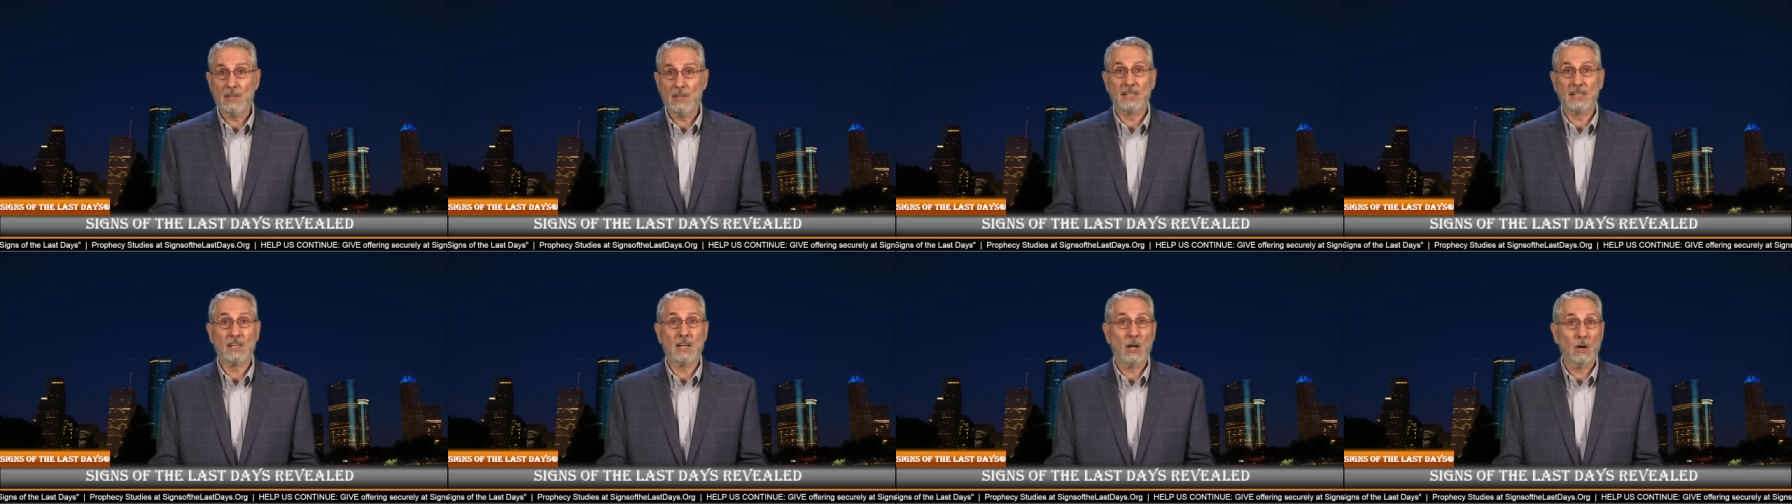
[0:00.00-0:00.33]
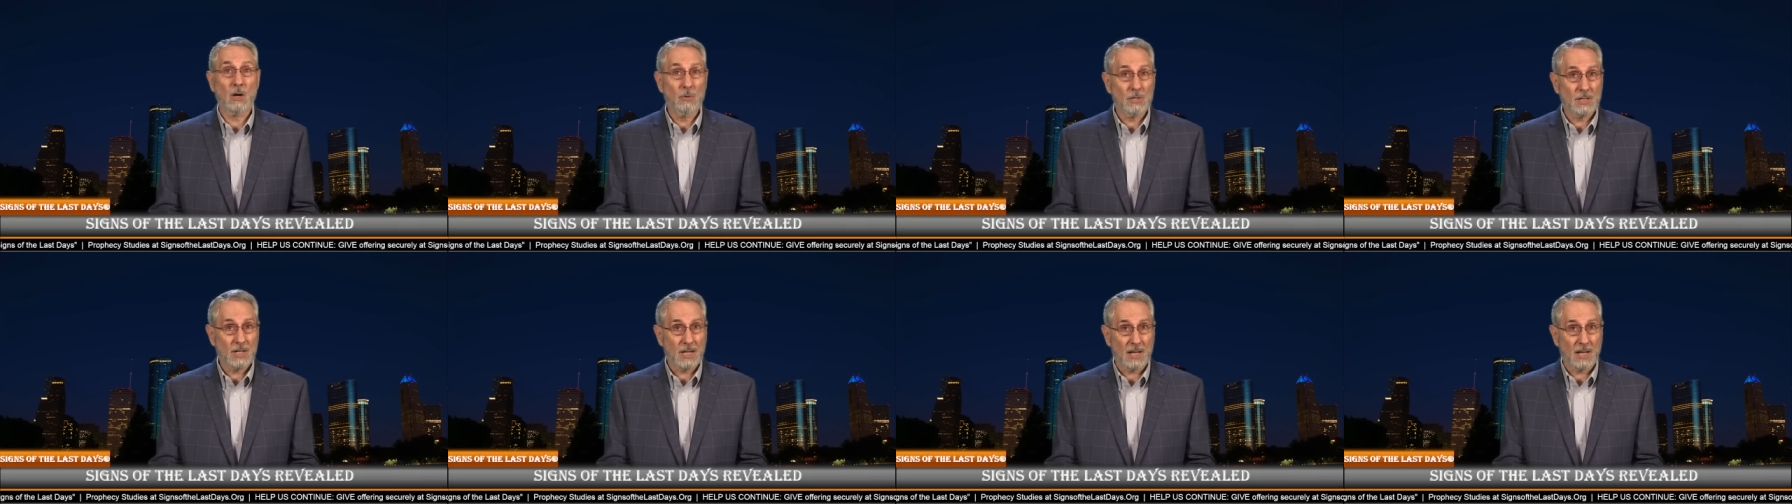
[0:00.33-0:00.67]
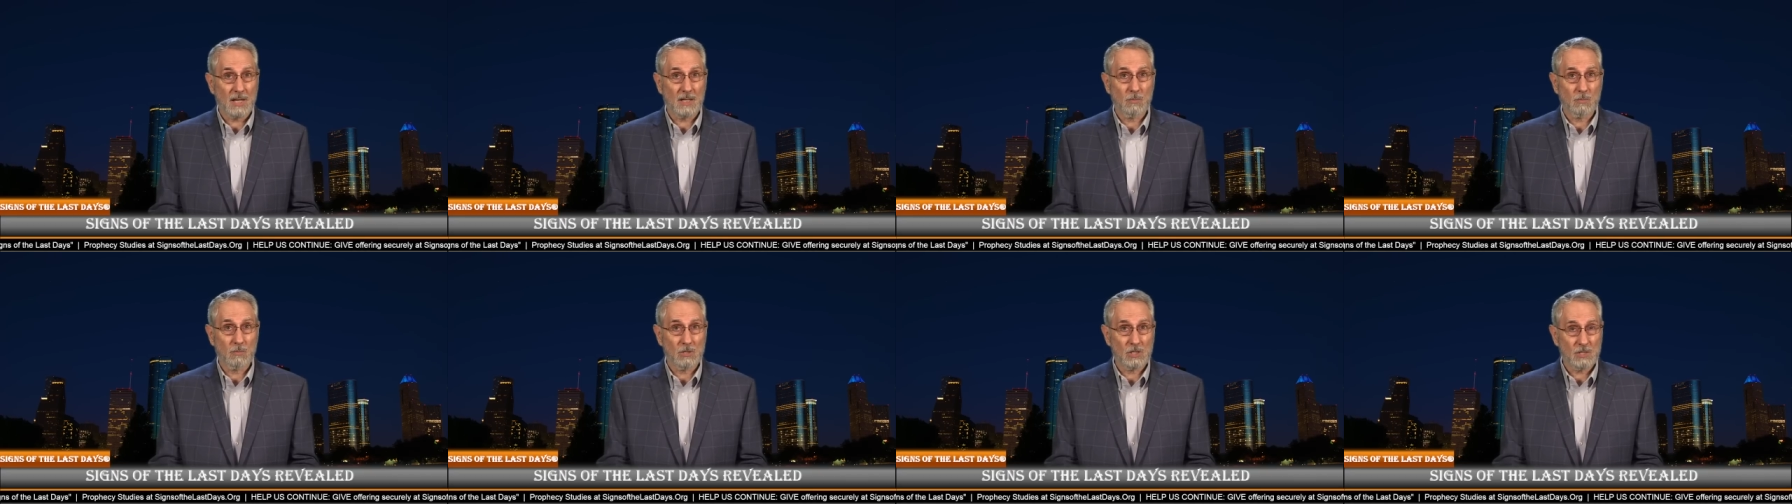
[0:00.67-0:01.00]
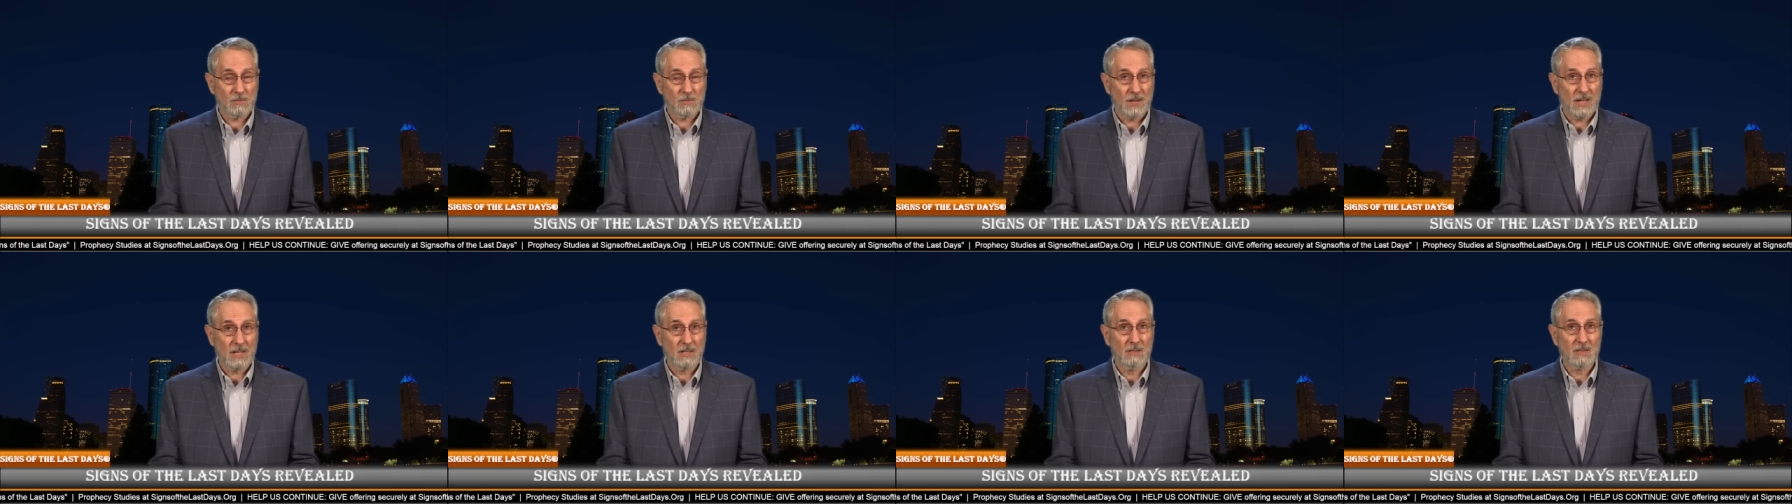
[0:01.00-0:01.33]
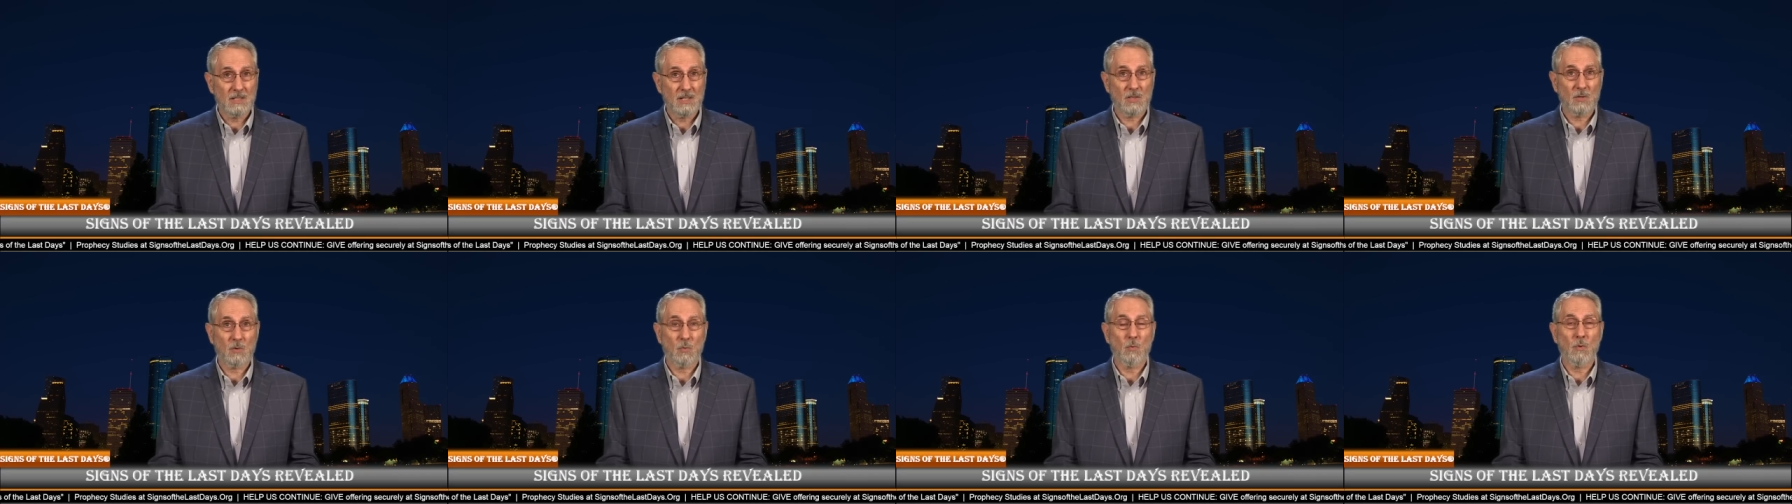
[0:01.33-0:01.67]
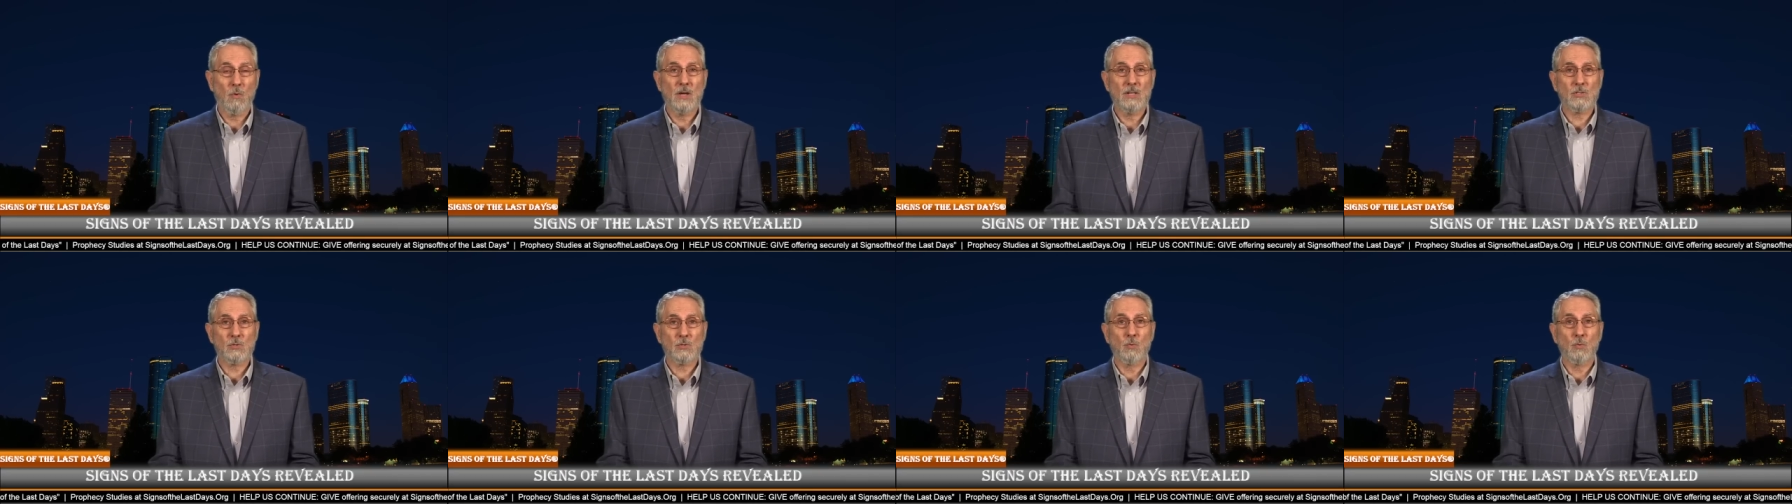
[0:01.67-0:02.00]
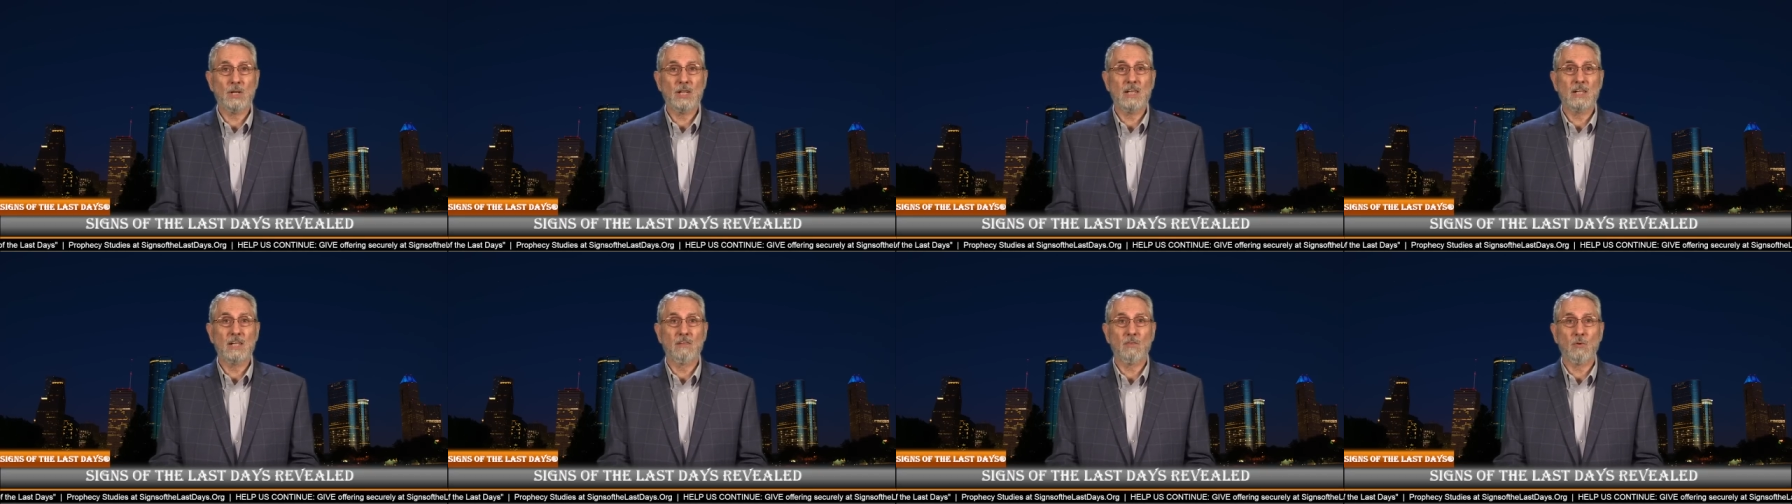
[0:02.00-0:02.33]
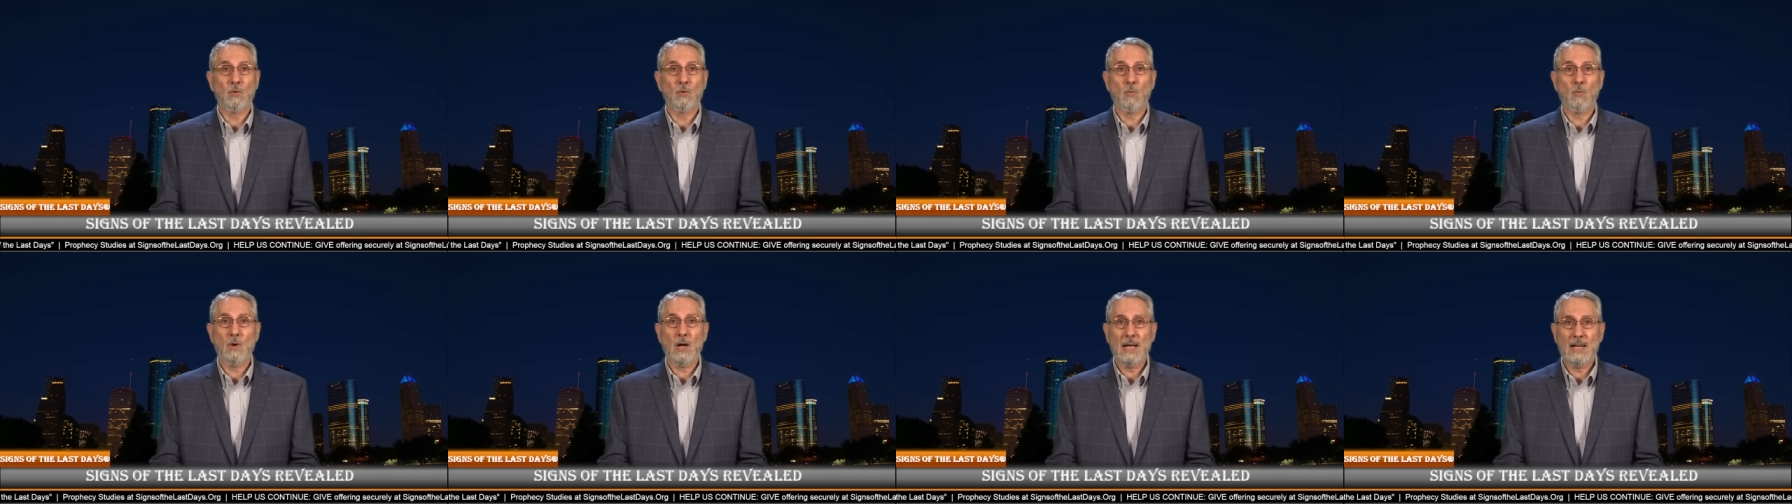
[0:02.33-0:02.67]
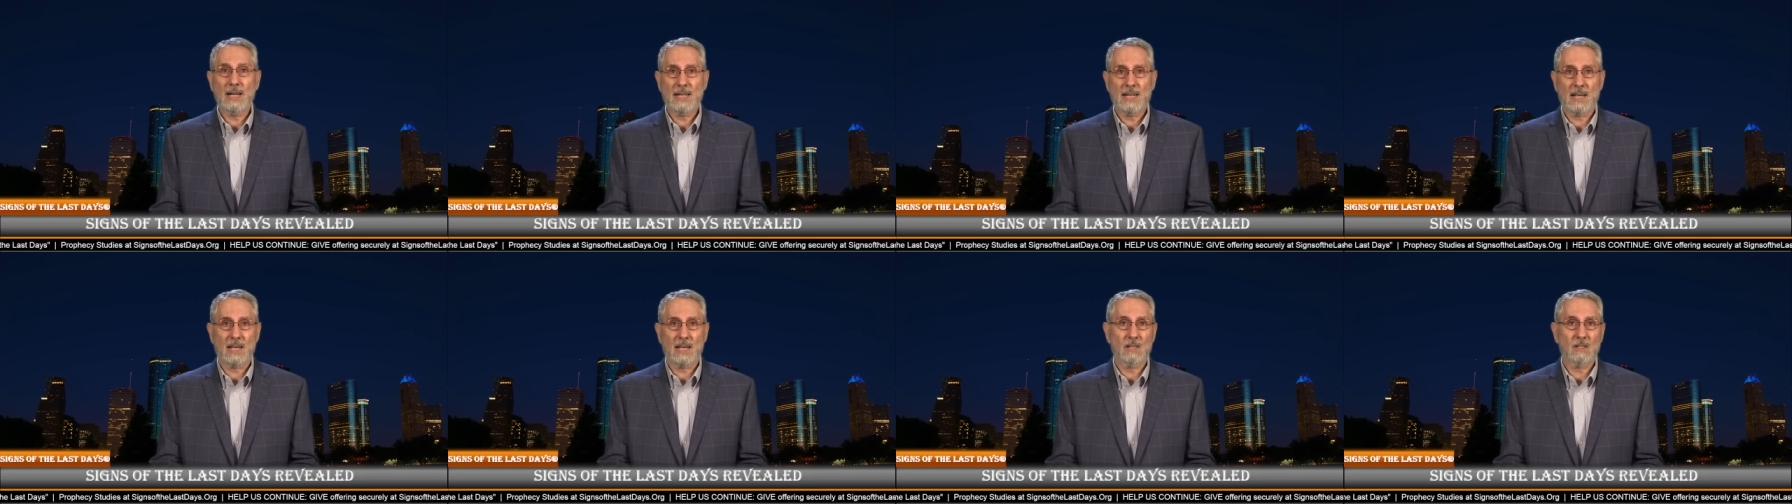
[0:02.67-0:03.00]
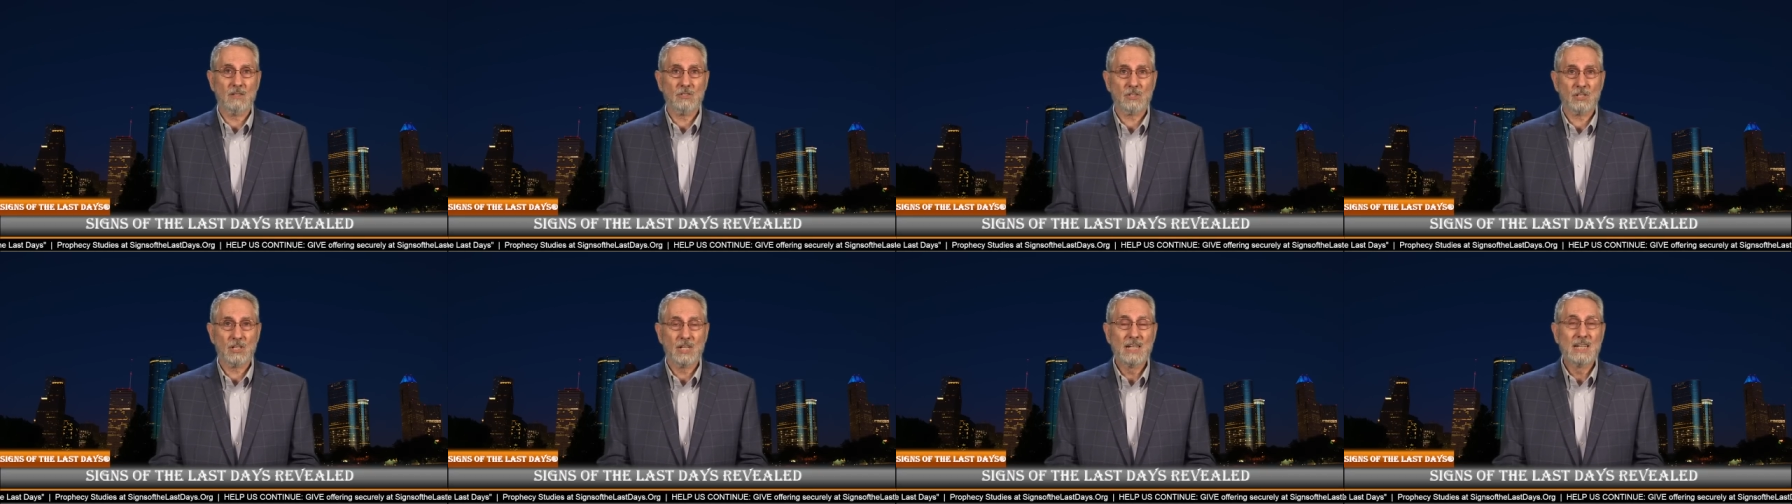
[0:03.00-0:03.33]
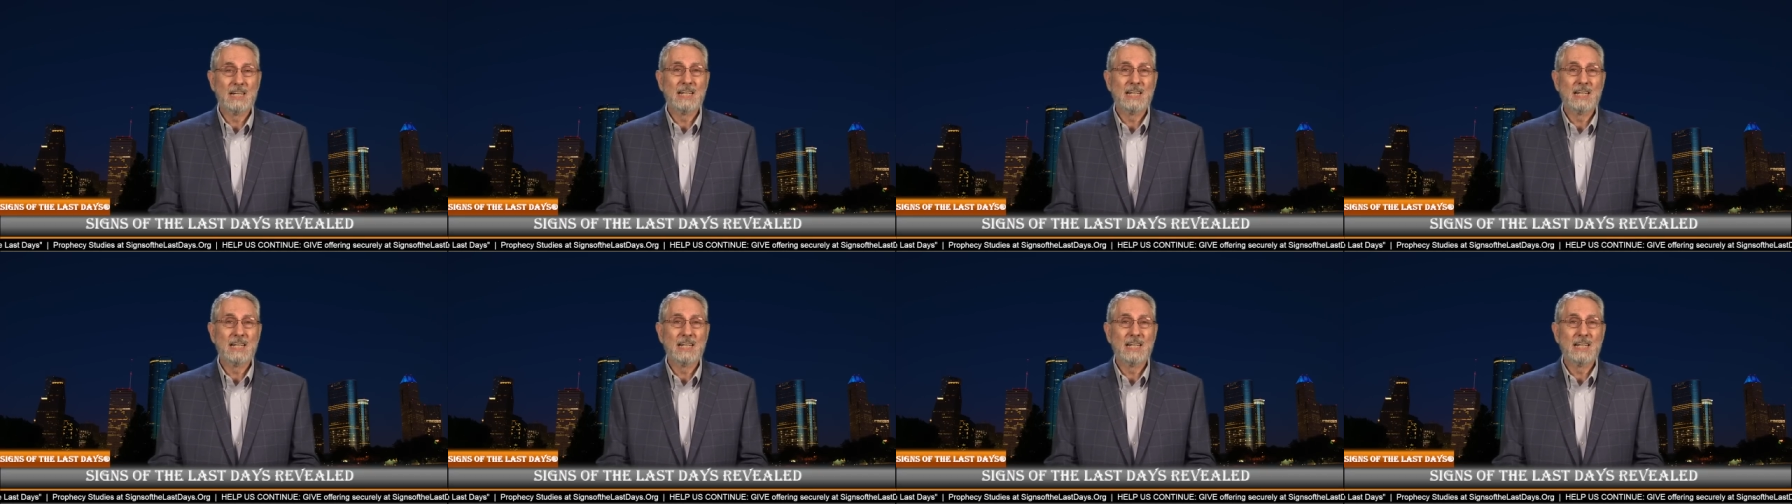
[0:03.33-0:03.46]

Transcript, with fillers: that cocaine was found in the west wing of the White House,